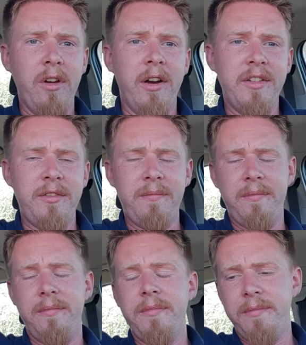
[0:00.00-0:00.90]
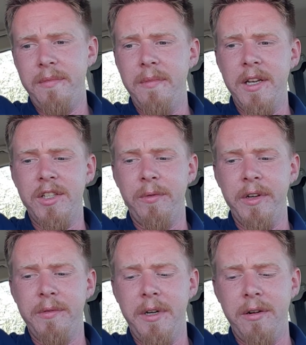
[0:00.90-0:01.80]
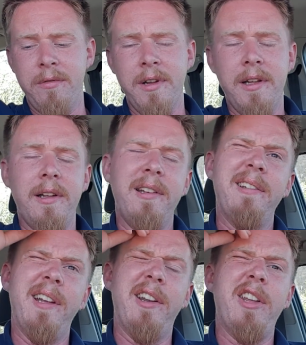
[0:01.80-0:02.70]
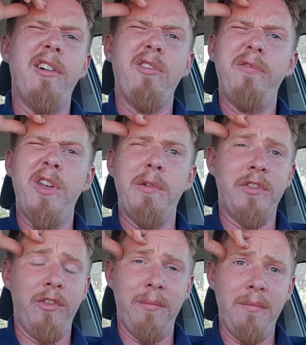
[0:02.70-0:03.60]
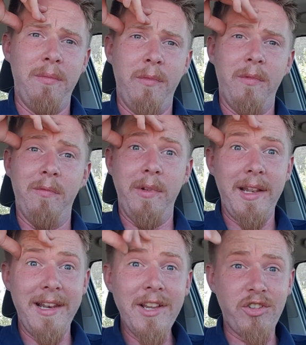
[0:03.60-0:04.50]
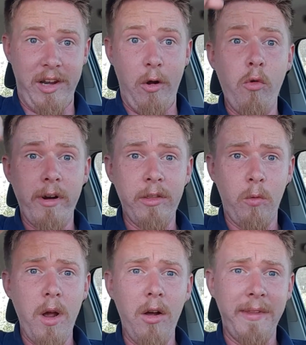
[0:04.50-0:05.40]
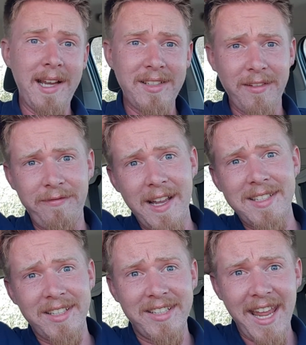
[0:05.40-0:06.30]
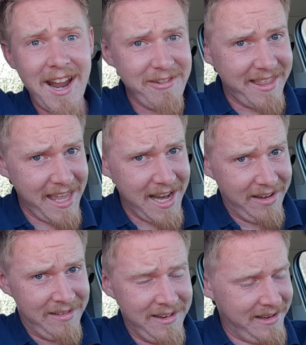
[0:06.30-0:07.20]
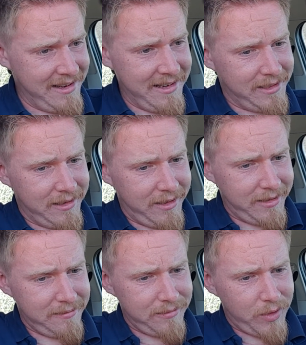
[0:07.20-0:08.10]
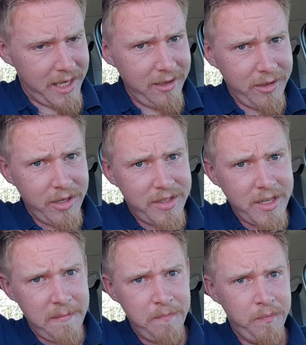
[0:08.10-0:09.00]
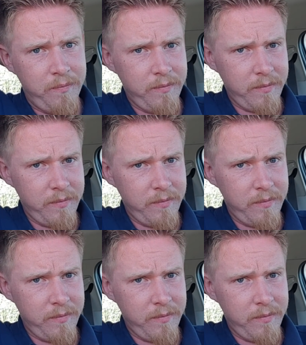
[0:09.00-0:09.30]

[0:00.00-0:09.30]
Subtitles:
guys into it as well. And I know I've got viewers from literally all around the world. That's the scary thing. Well, I'd look at the